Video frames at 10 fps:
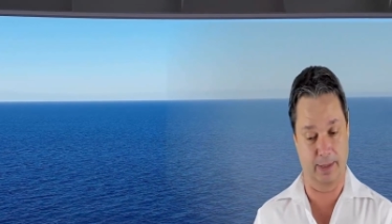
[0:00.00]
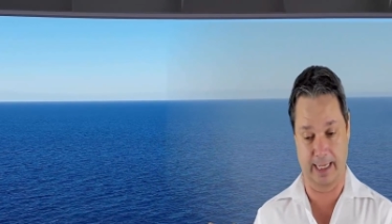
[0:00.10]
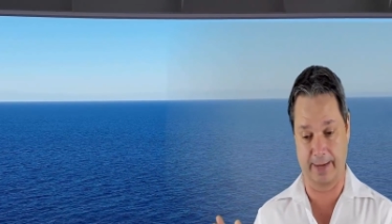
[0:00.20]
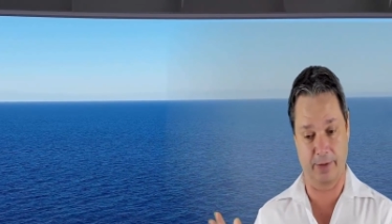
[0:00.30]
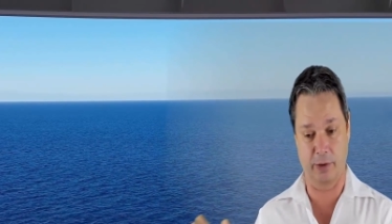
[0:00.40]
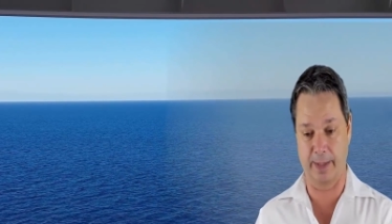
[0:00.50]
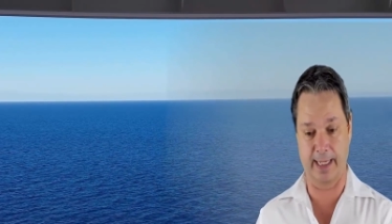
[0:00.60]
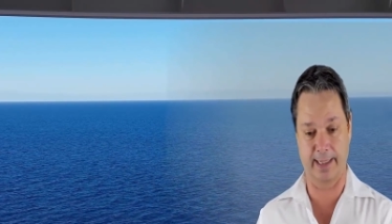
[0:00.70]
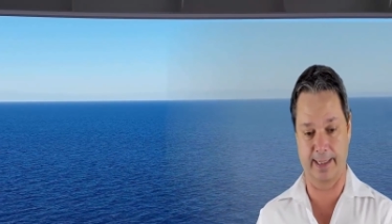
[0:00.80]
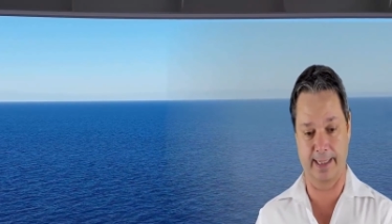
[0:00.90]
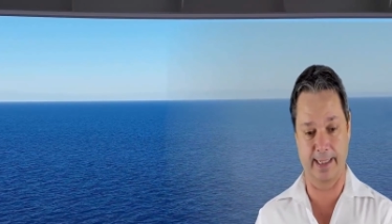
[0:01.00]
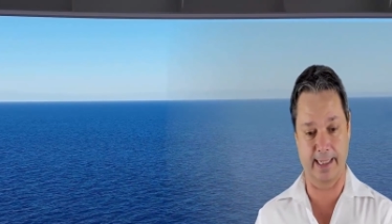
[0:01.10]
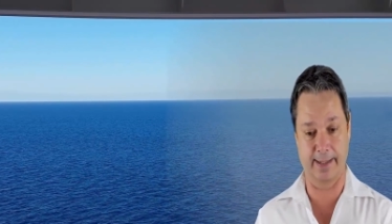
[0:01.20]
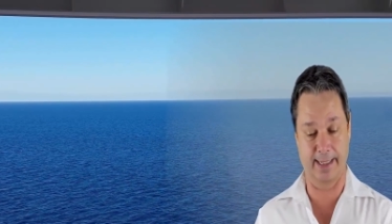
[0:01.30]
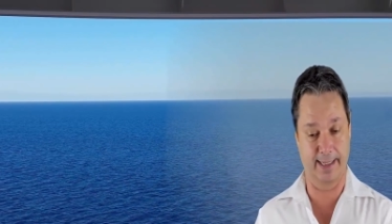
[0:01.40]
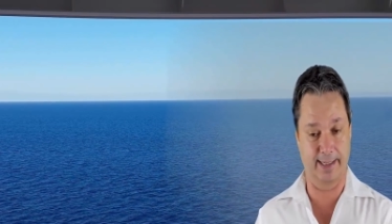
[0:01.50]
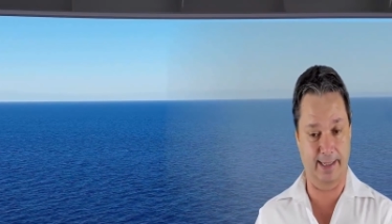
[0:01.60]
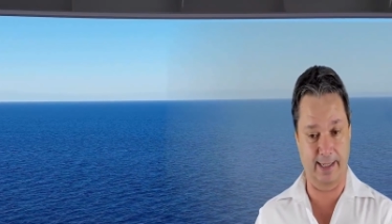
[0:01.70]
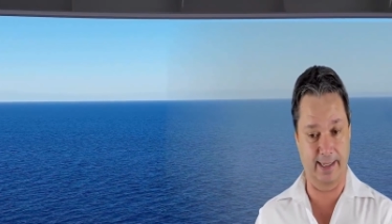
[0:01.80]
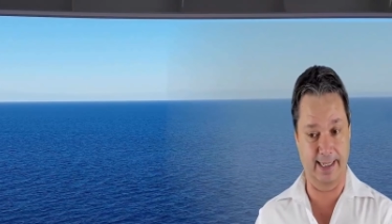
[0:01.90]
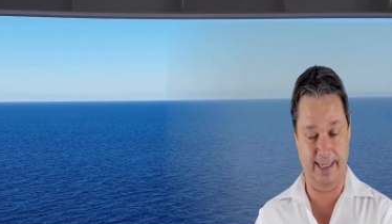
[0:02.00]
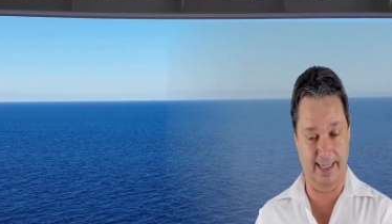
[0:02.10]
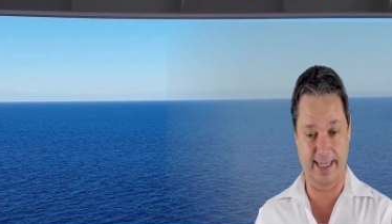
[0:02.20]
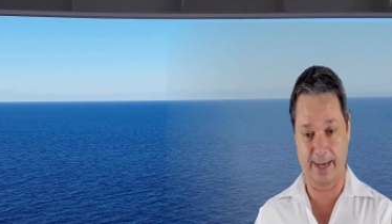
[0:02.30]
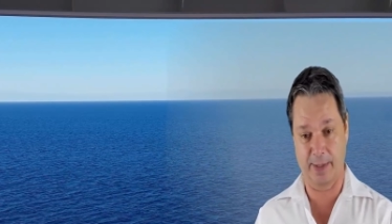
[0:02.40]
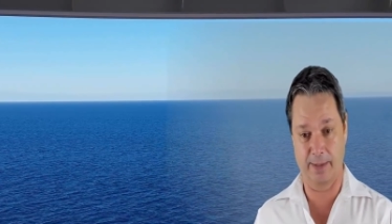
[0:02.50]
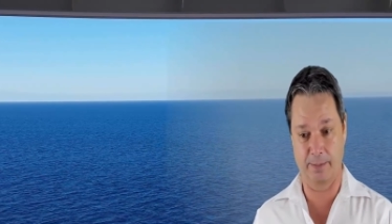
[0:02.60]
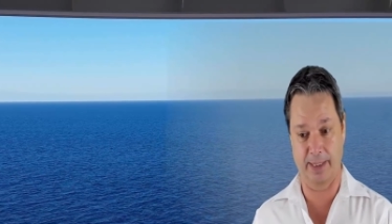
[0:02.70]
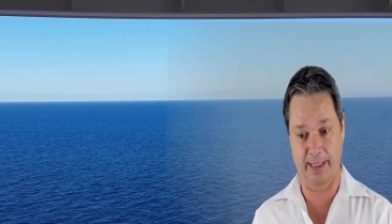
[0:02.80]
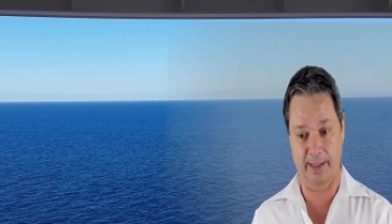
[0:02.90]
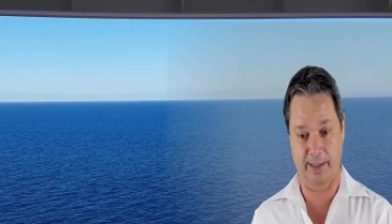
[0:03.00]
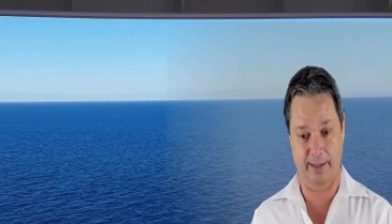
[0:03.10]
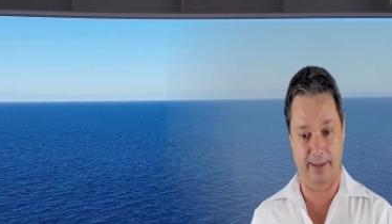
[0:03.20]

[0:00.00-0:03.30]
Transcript: I have to go back to the Seaside because it's the same company,